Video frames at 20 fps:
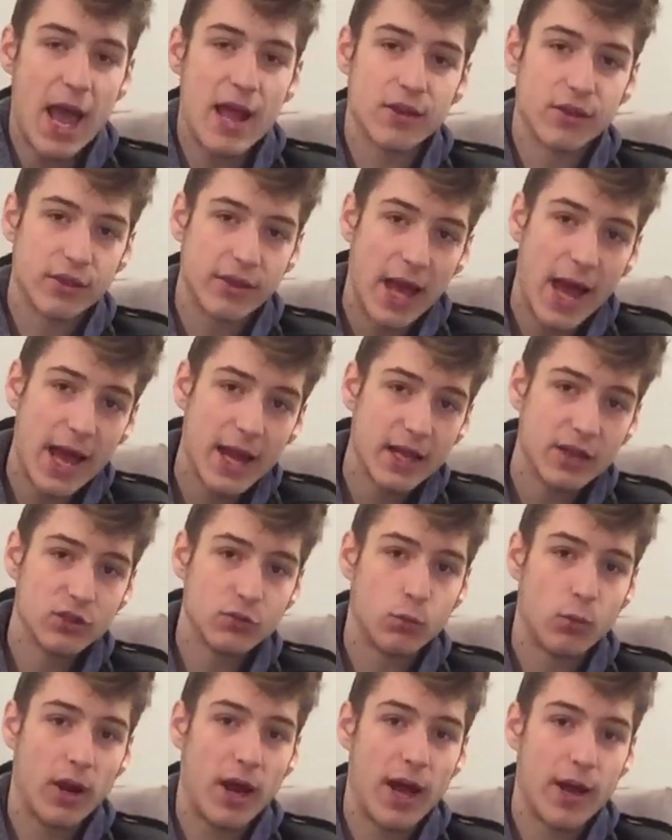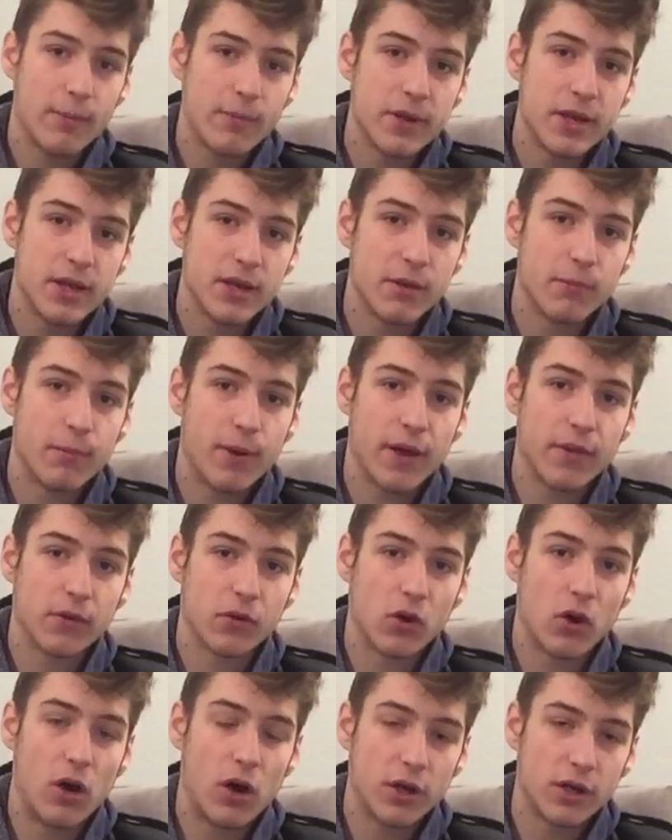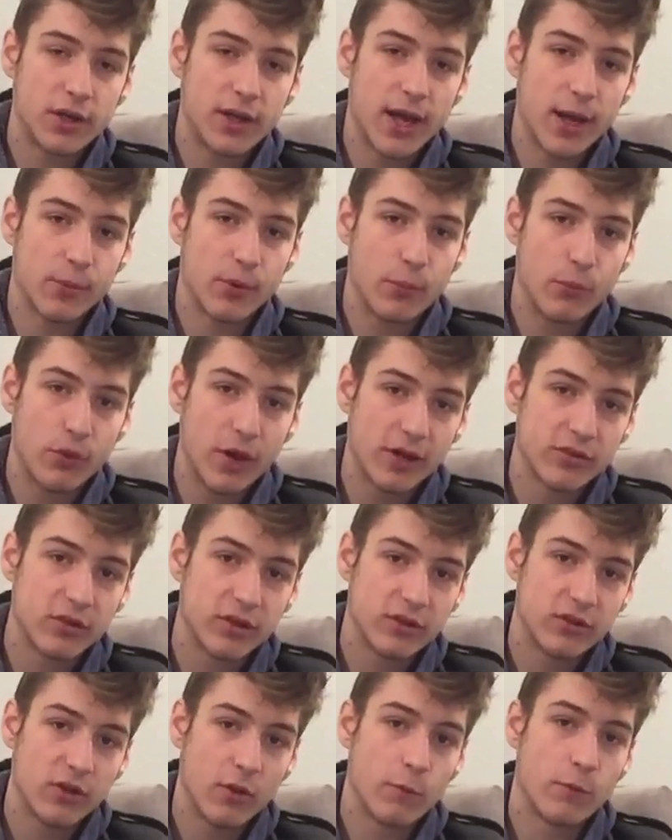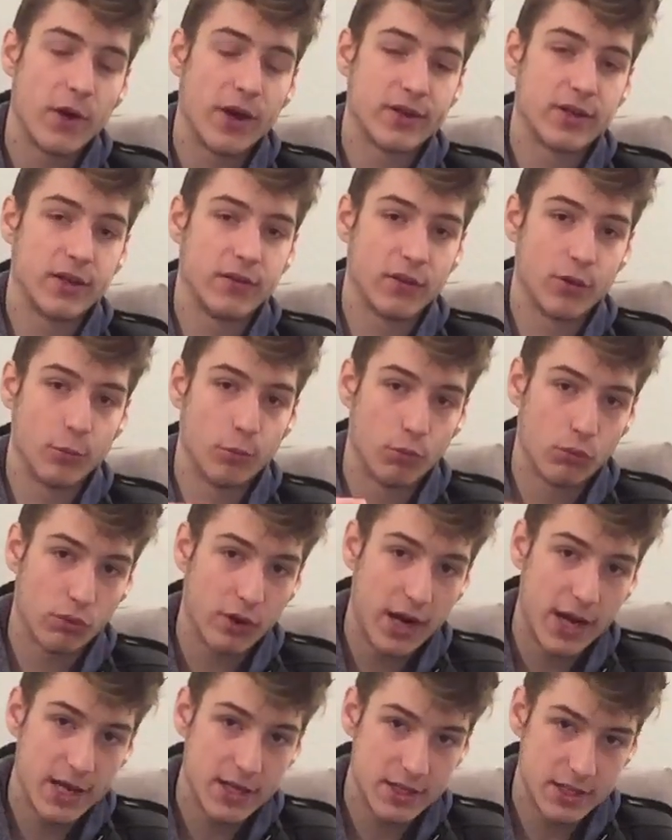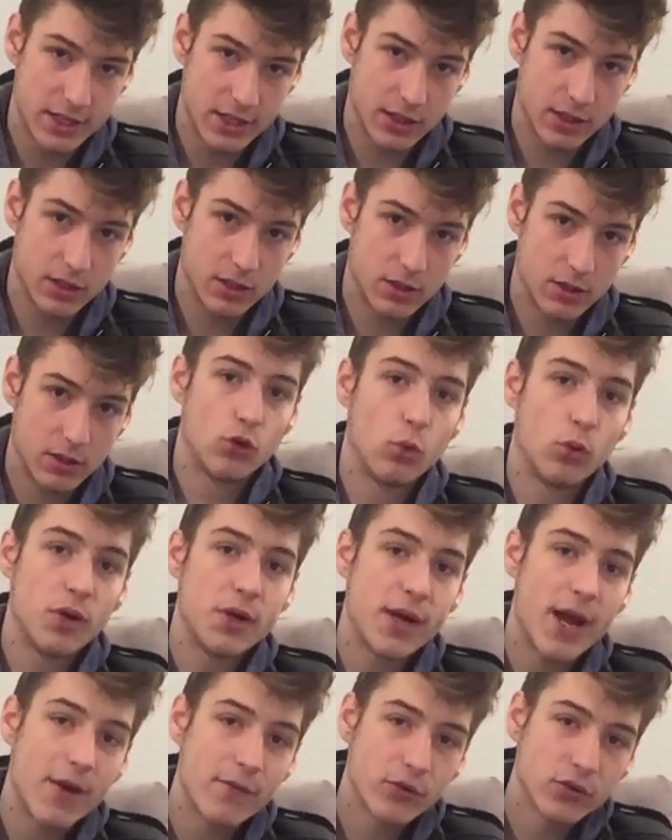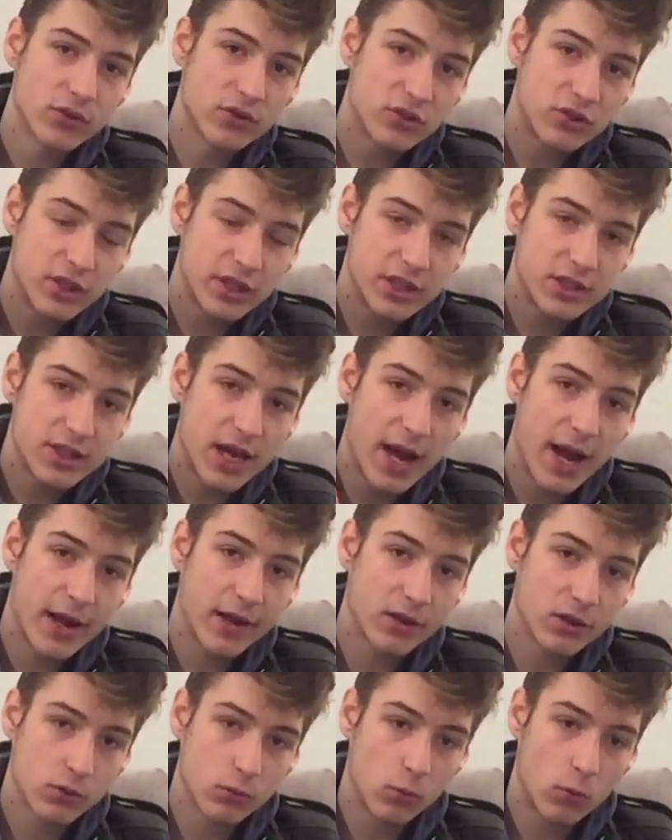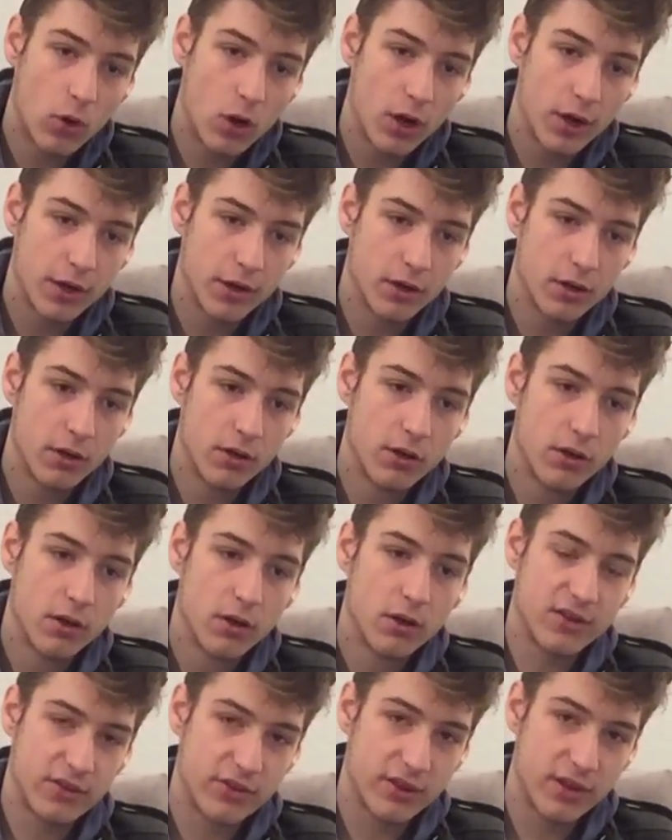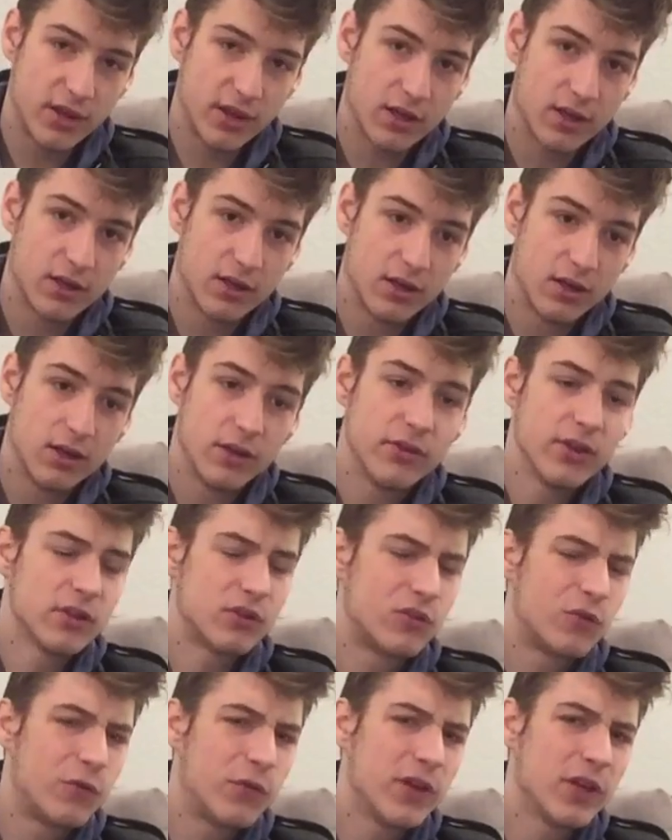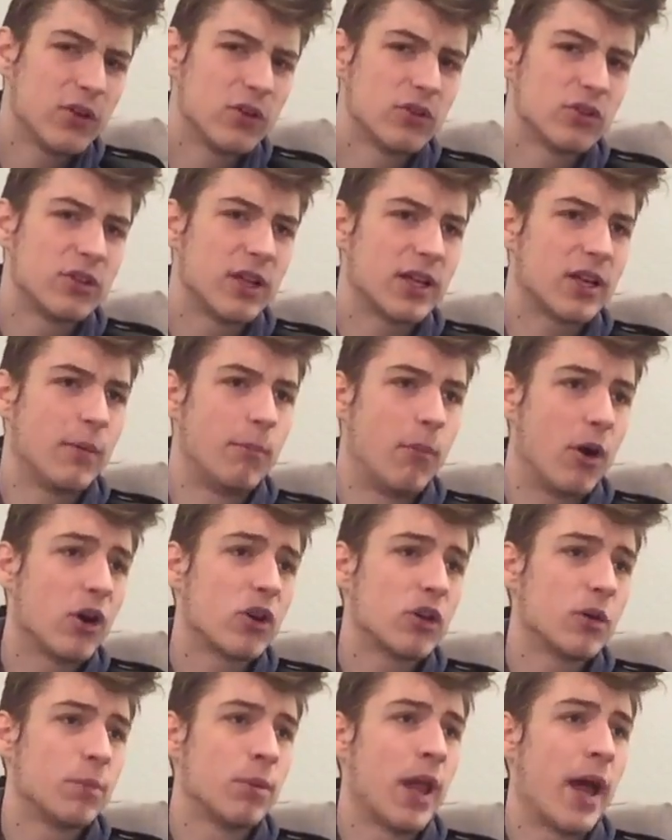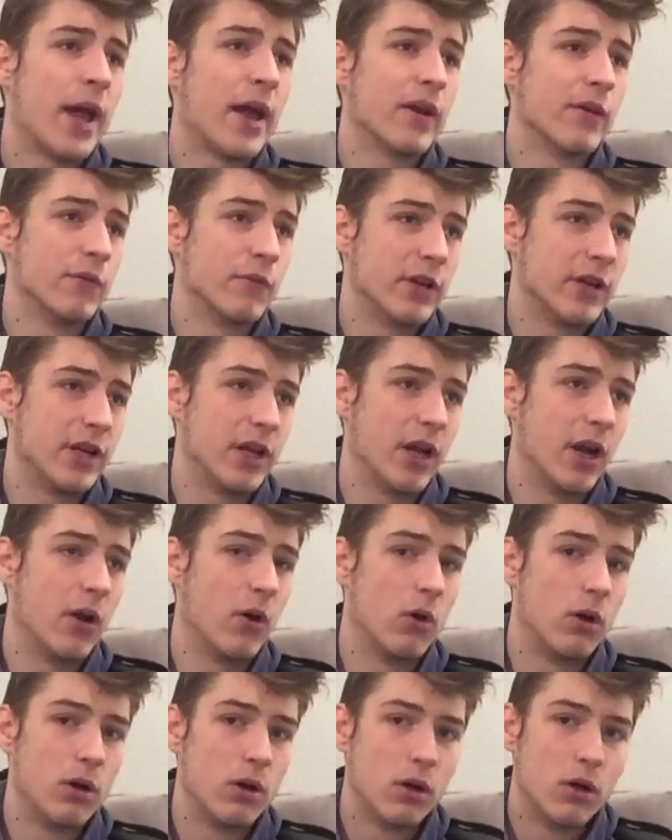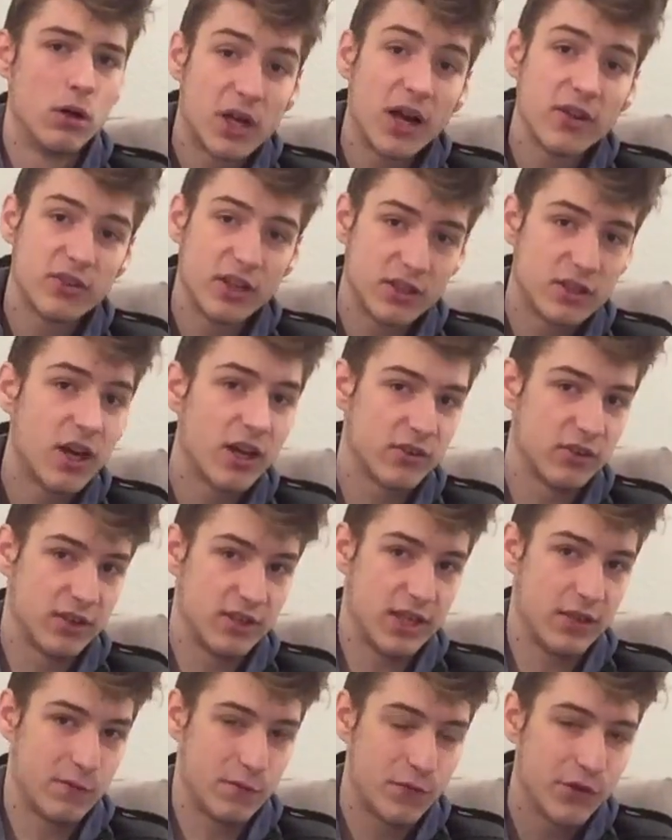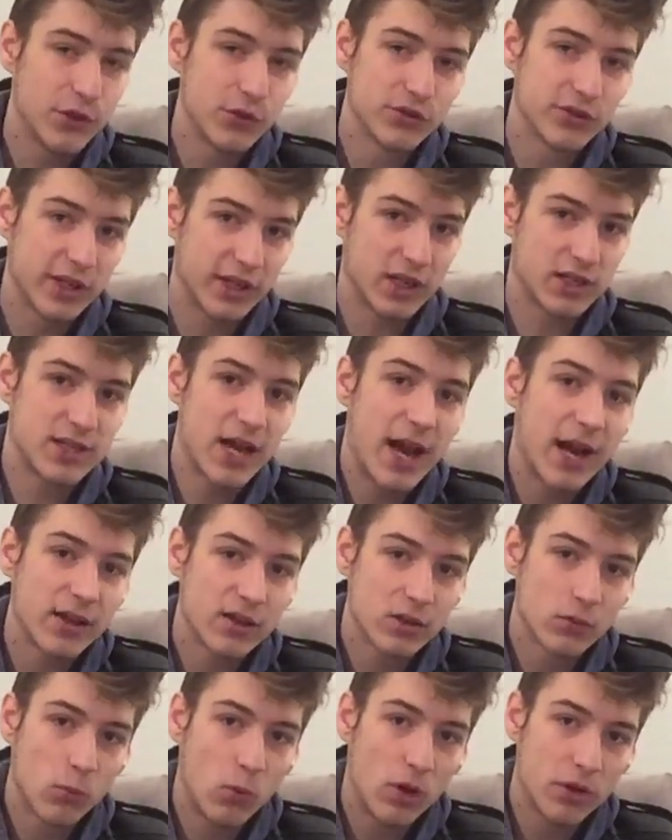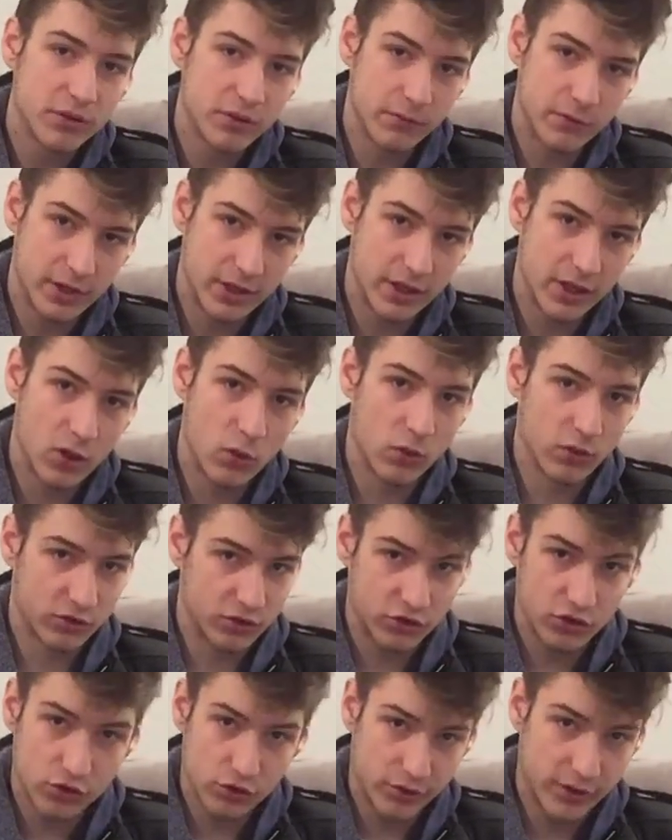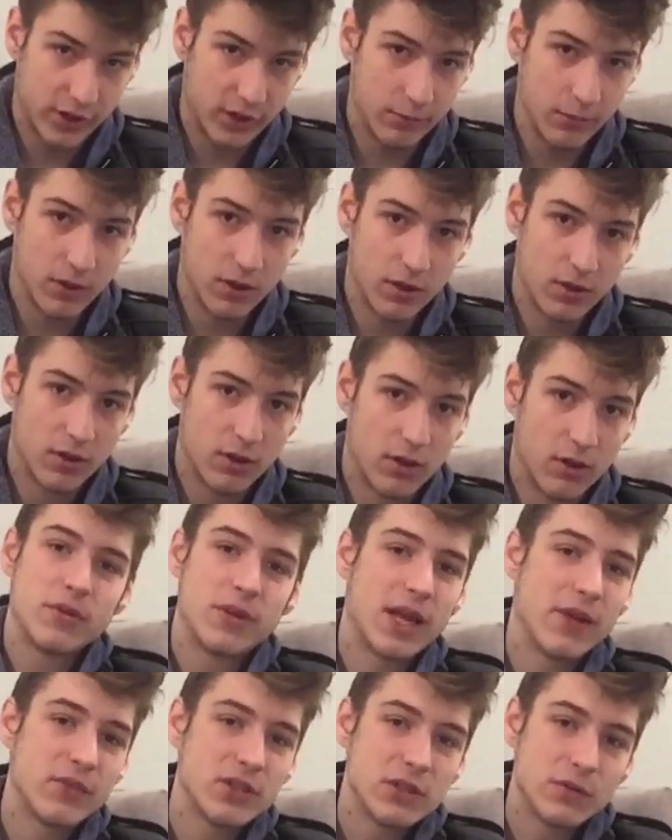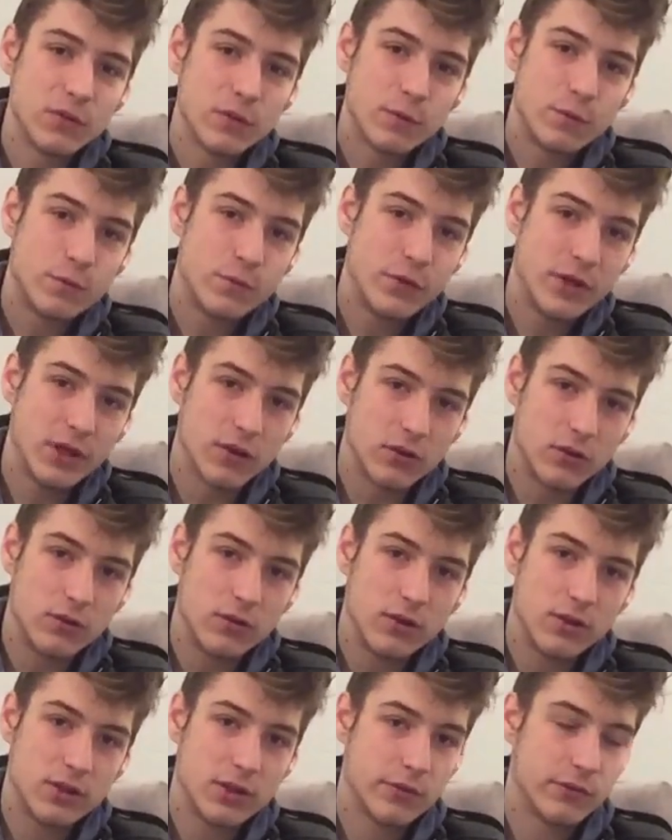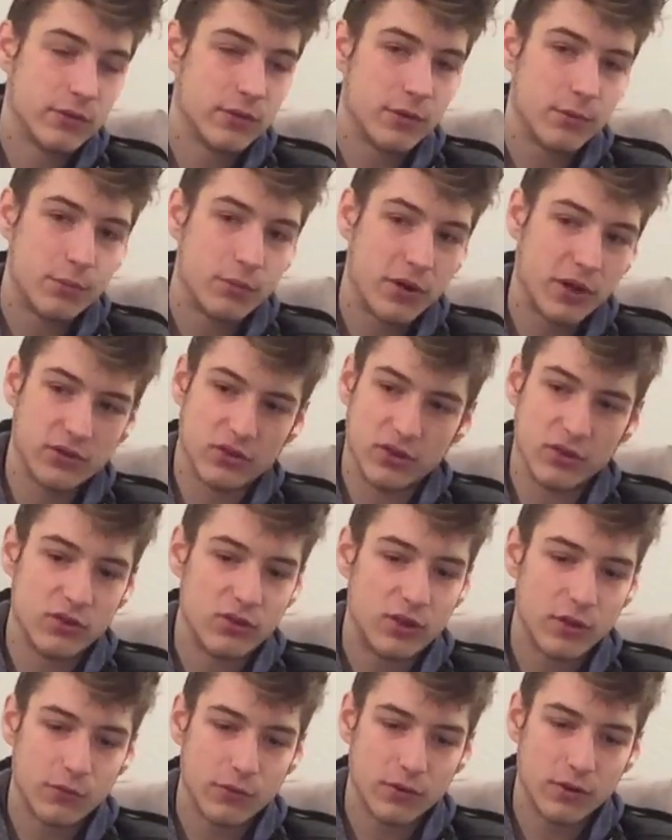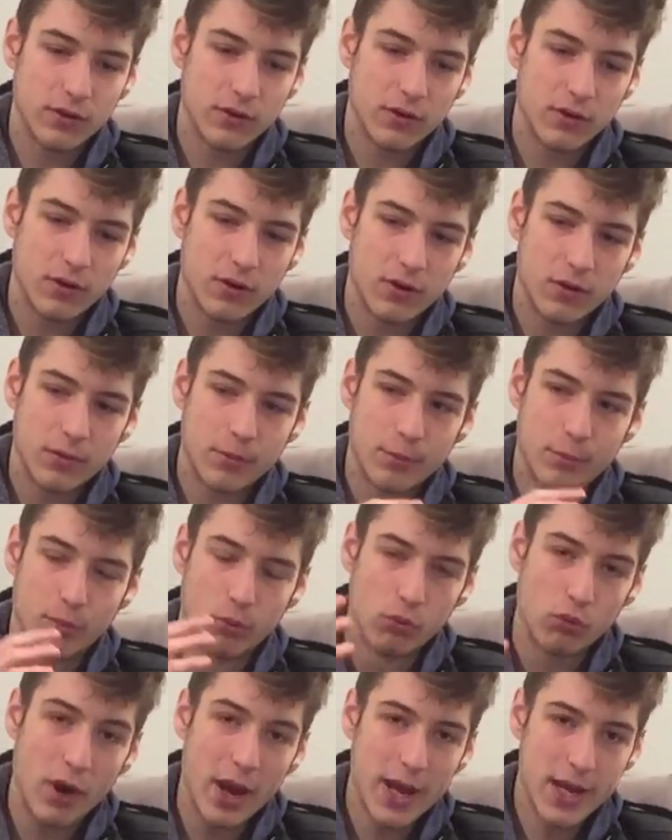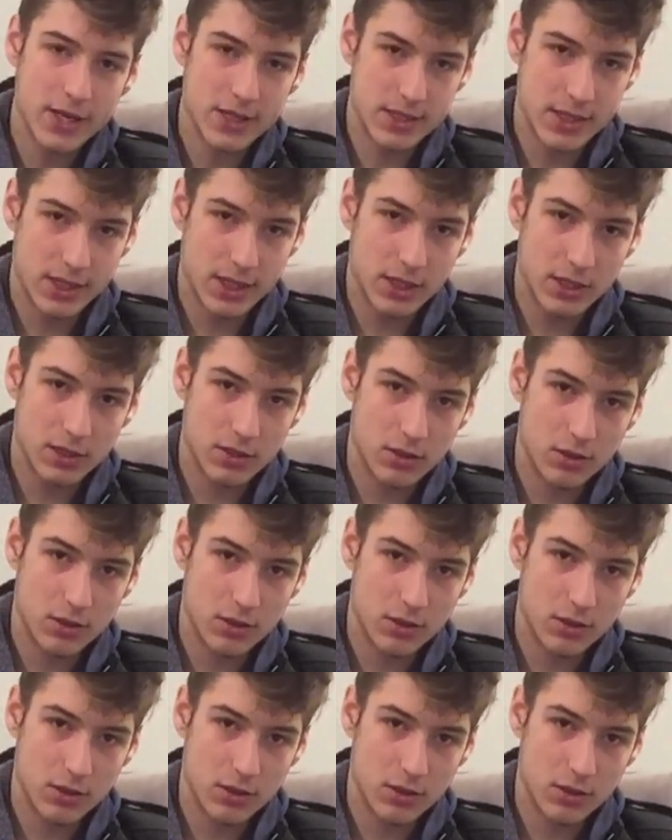And that is what I mean by their on-camera presence affecting their branding. You would never see Tyler1 and think, this feels like a Markiplier video. Because it doesn't. It feels like a Tyler1 video or stream. But they have a different feel, different presence, different branding.